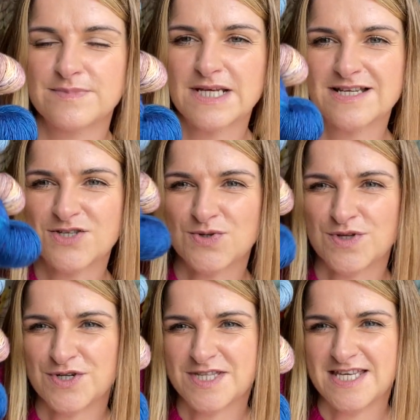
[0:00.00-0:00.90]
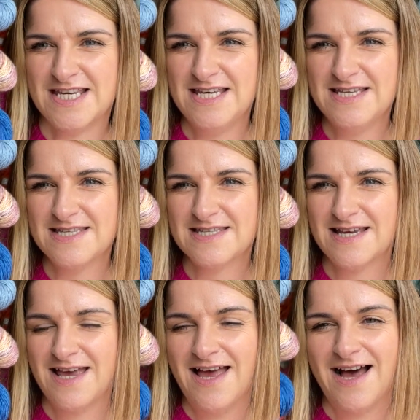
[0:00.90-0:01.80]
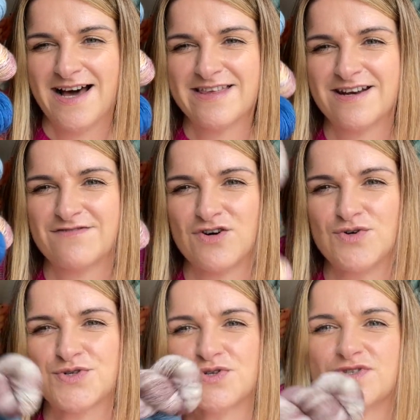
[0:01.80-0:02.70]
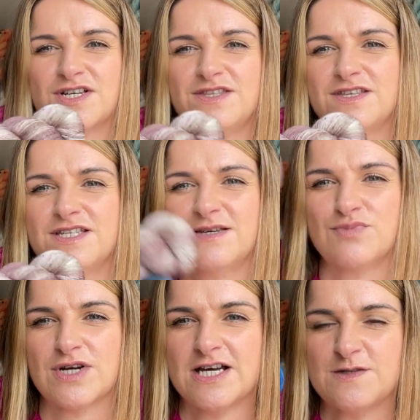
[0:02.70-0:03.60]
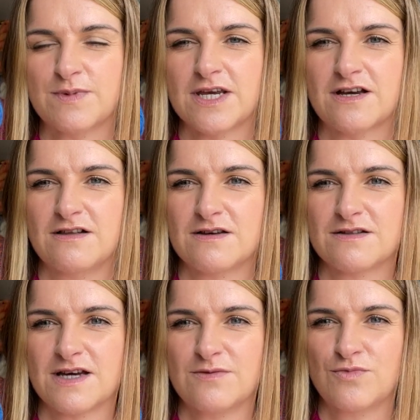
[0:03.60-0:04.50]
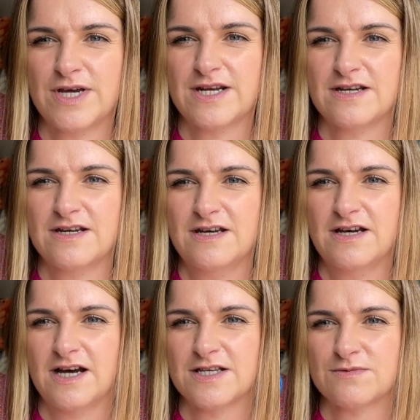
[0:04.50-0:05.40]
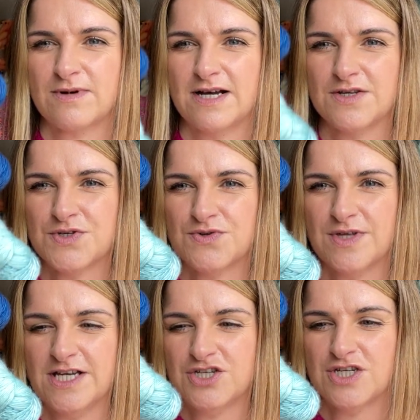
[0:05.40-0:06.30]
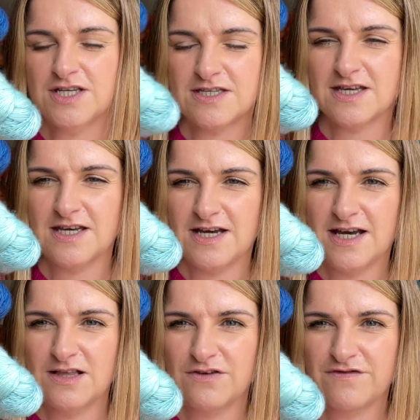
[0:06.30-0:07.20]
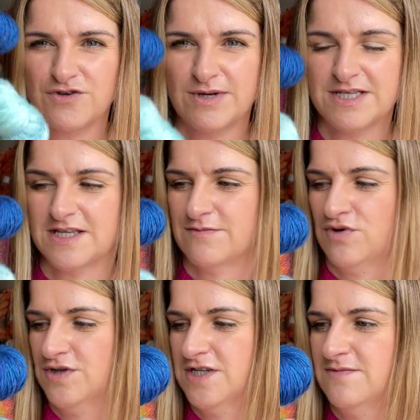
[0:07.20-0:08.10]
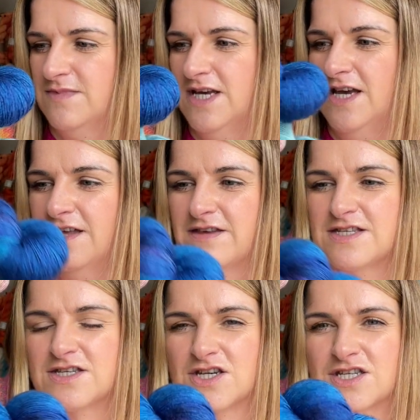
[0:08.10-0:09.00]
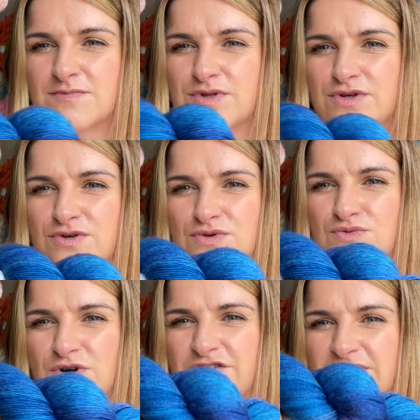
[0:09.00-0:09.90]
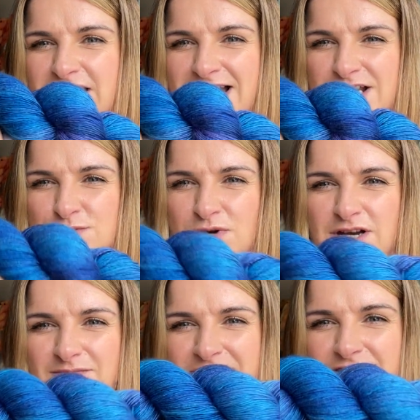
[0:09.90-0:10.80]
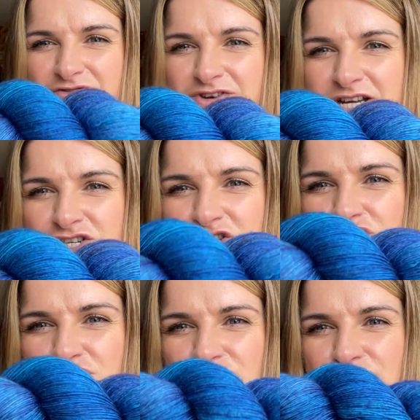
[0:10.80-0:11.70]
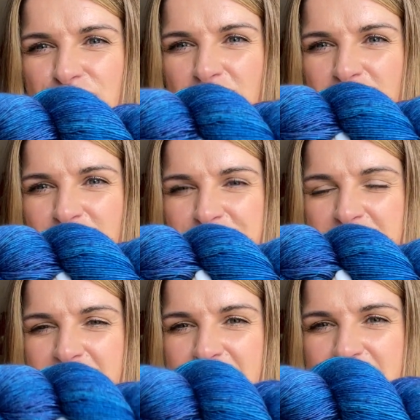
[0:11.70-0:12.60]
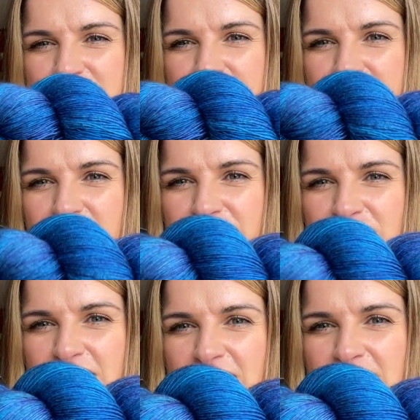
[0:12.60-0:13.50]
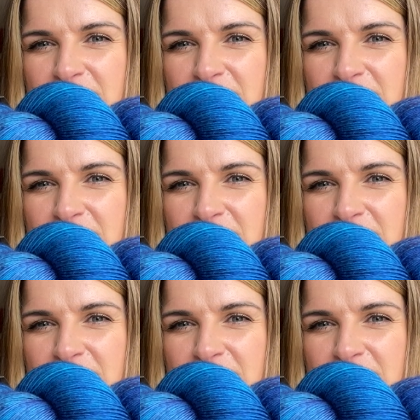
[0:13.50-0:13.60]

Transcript: So there's these. And then I've also done the deep raspberry colour that I'm wearing as well. So that's just the Isle of Lewis at the bottom. This is just a blue one-of-a-kind one. I mean, the rich jewel colours in that are just lovely.